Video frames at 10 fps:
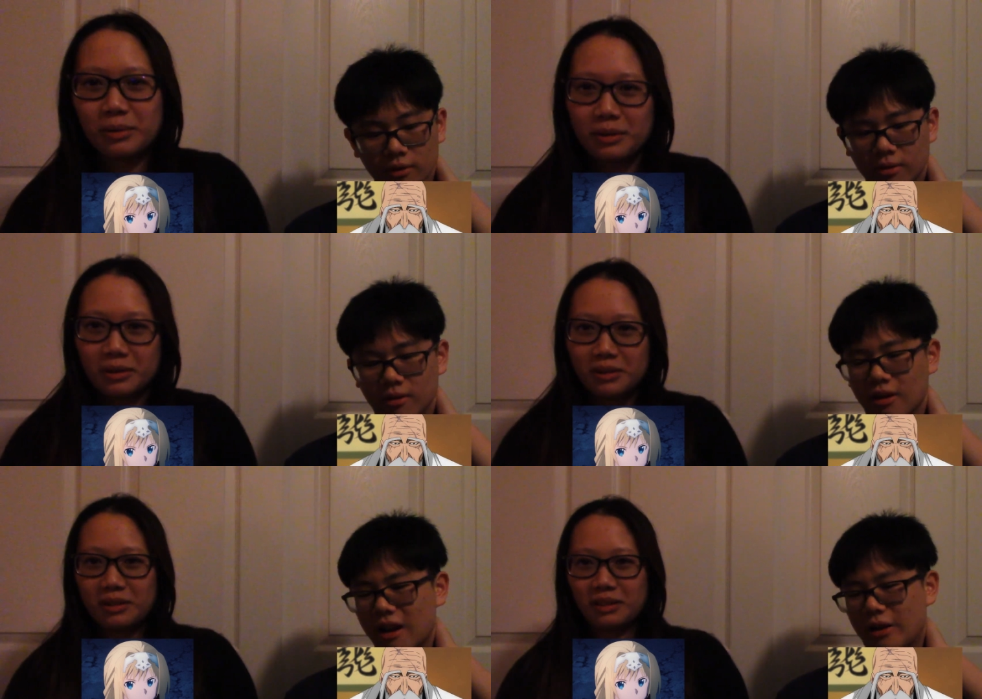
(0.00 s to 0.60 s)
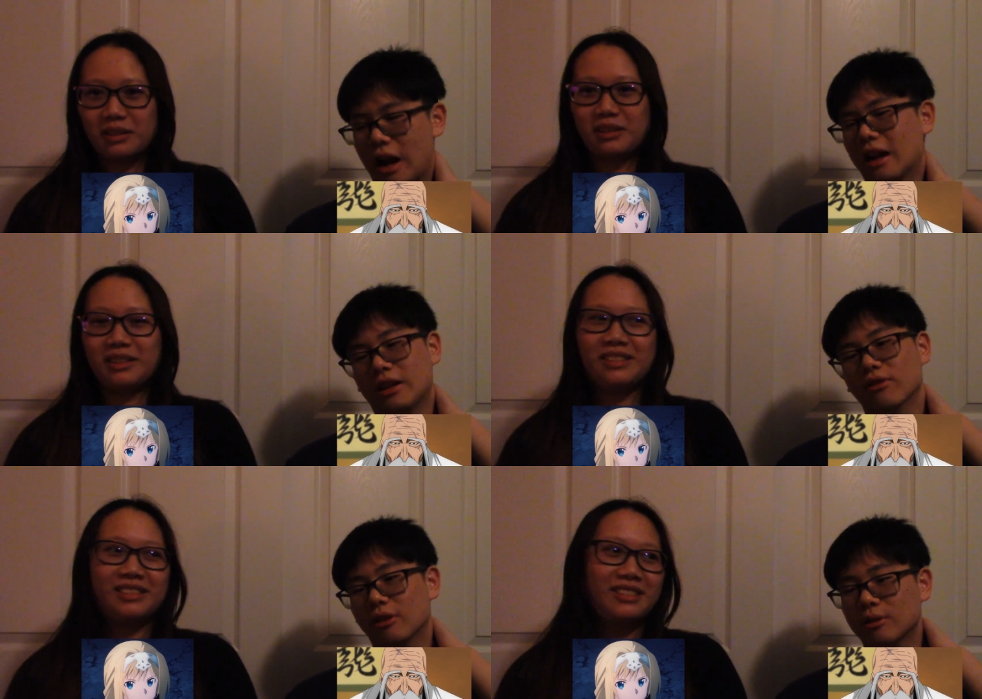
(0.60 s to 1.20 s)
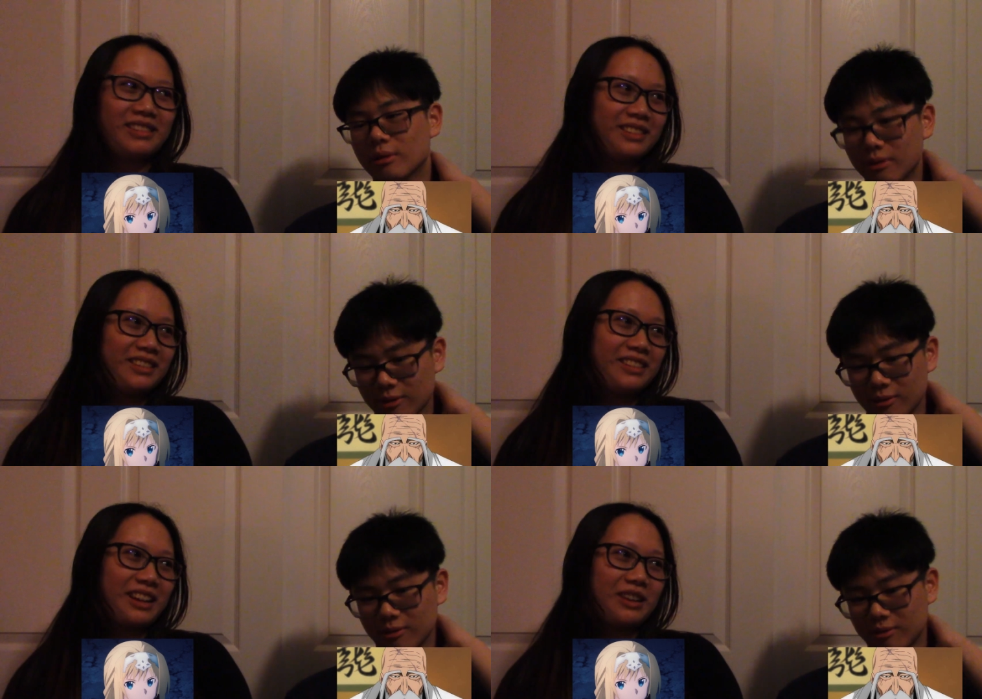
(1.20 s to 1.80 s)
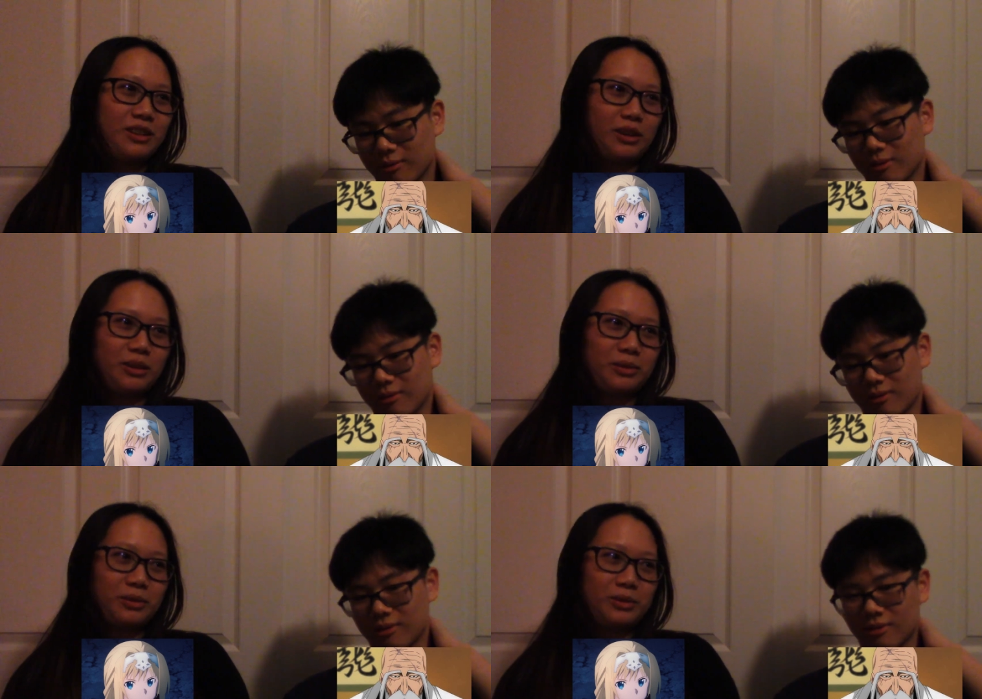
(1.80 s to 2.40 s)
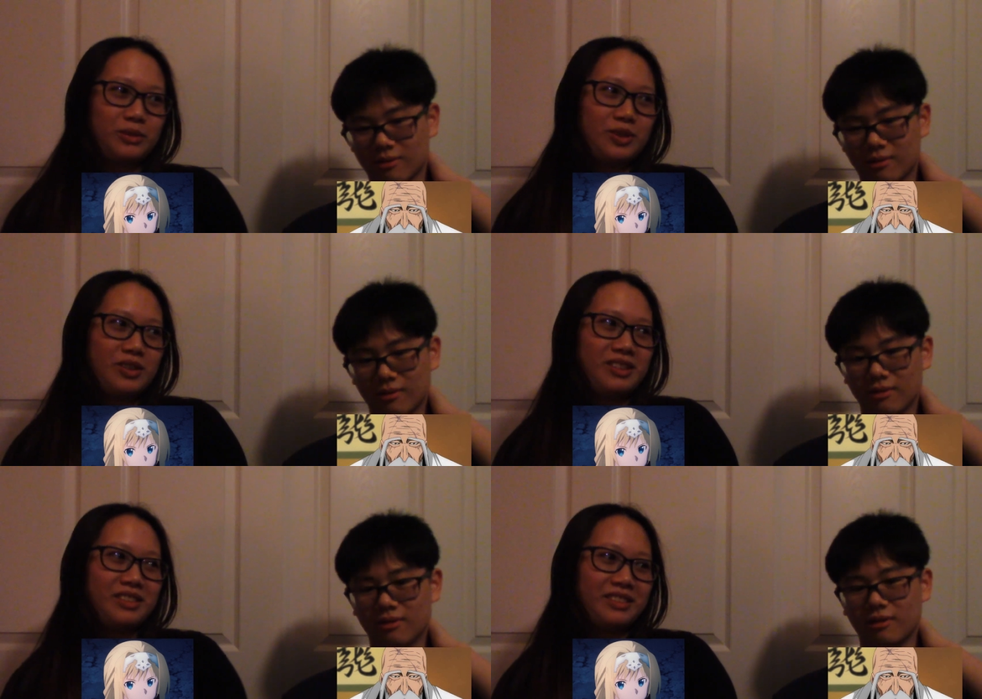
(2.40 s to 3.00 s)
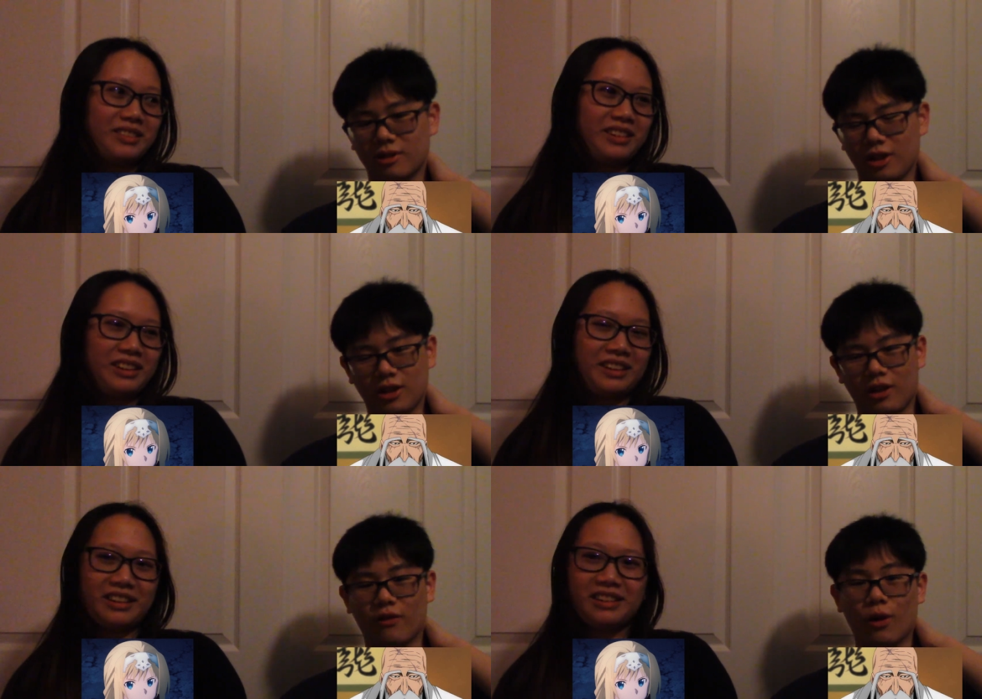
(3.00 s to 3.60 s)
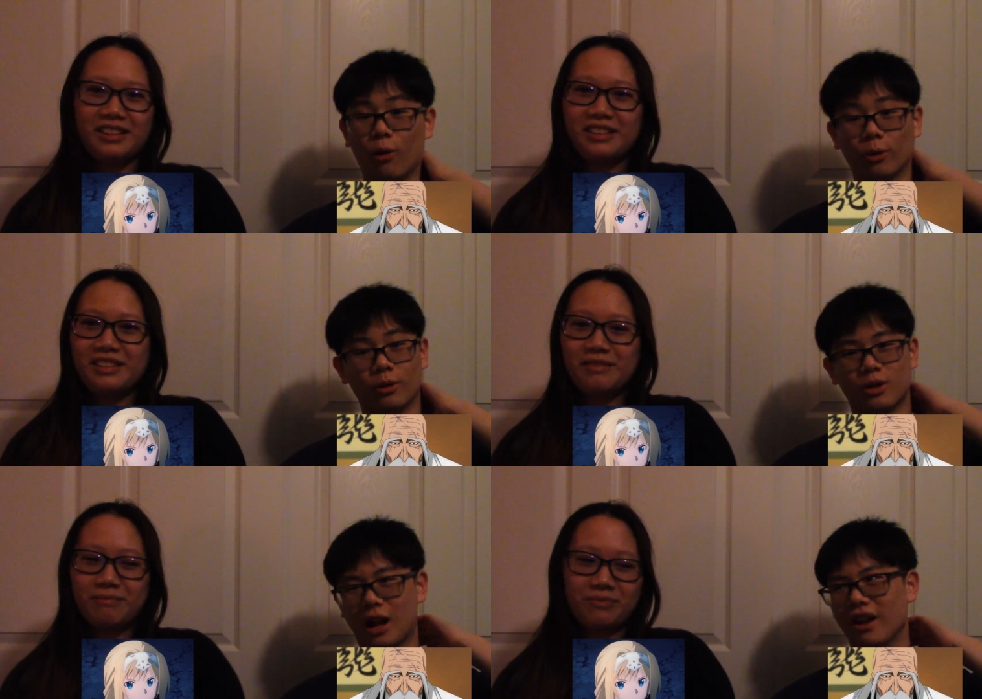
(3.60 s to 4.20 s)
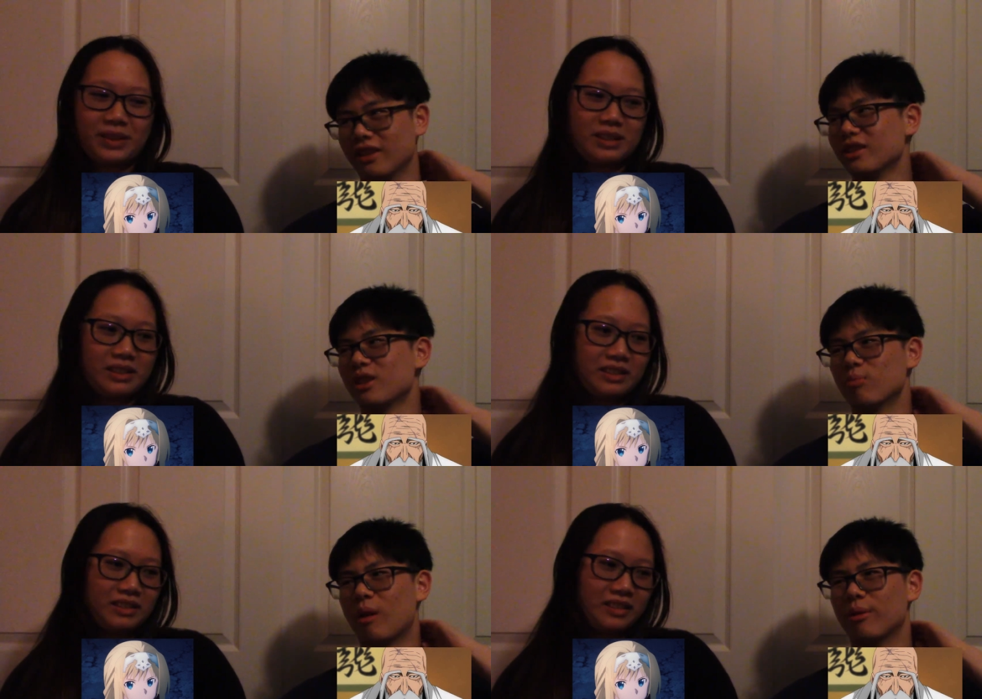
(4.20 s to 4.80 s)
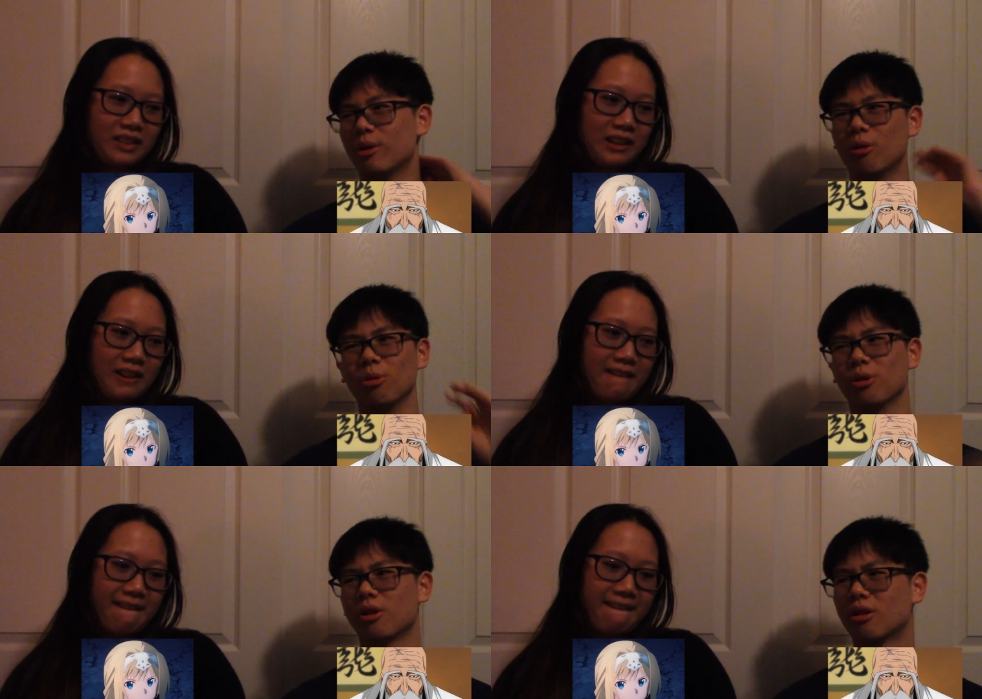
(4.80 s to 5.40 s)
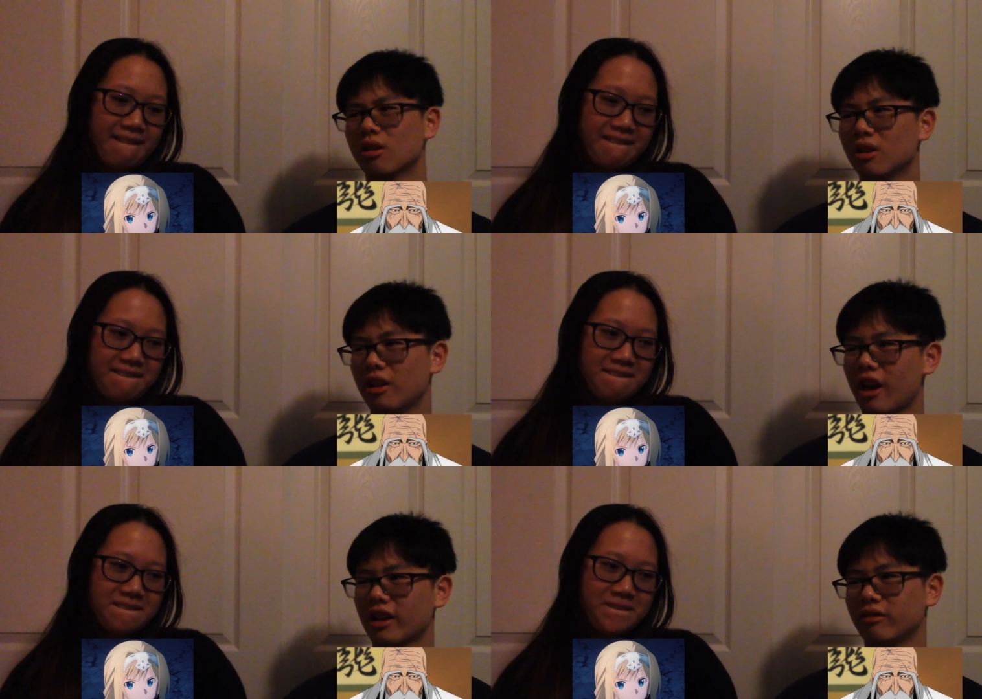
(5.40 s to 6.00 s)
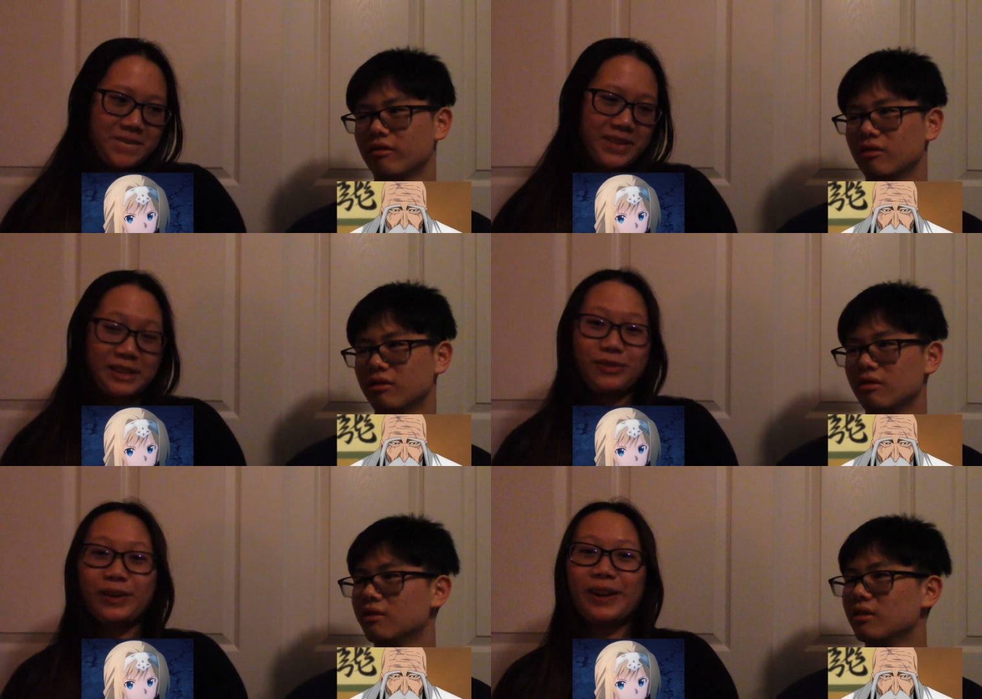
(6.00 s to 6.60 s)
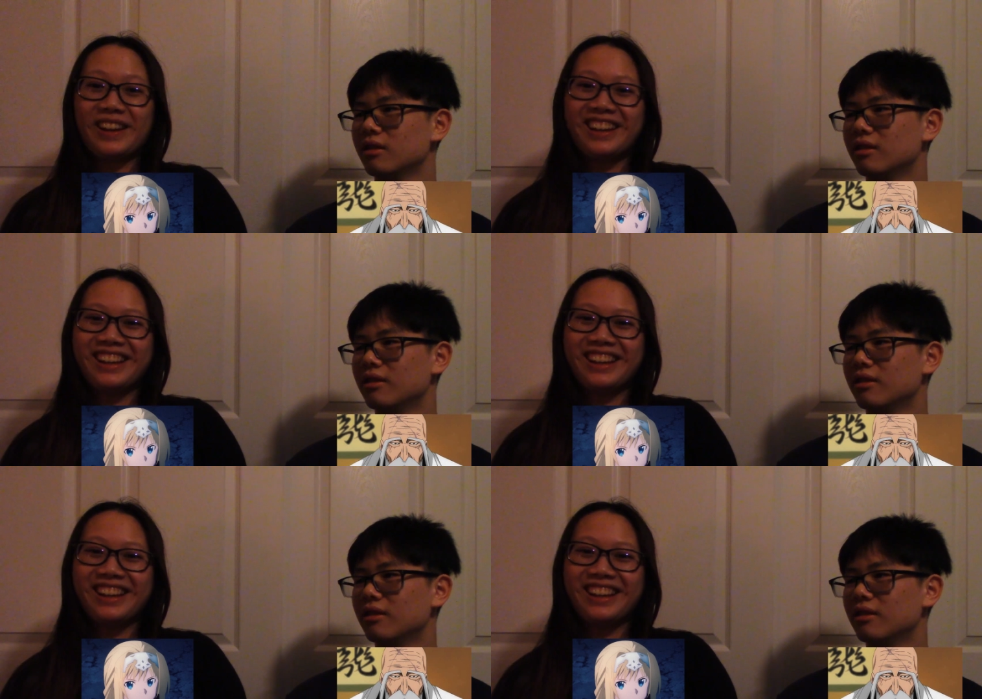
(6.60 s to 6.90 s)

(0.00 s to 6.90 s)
Speaker 1: not not even
Speaker 2: i know she's
Speaker 1: she's yeah. even old i think she's probably older heck
Speaker 2: that's funny.